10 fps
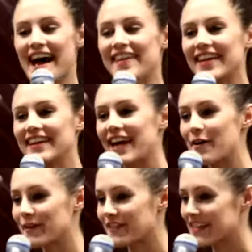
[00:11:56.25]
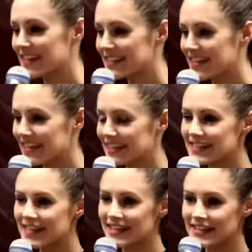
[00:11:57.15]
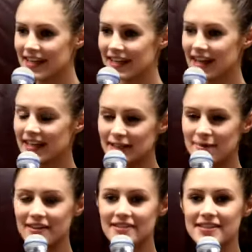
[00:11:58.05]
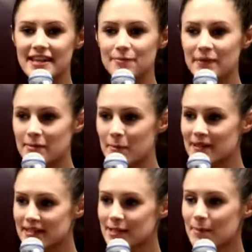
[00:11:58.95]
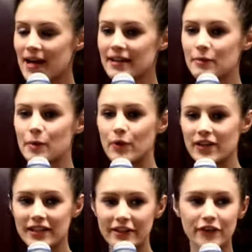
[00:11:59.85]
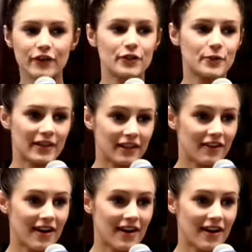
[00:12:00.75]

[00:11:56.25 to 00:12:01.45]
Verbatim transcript: And then a couple of days later, he sent us a, an email and said, me and my business partner, we want to give you the 20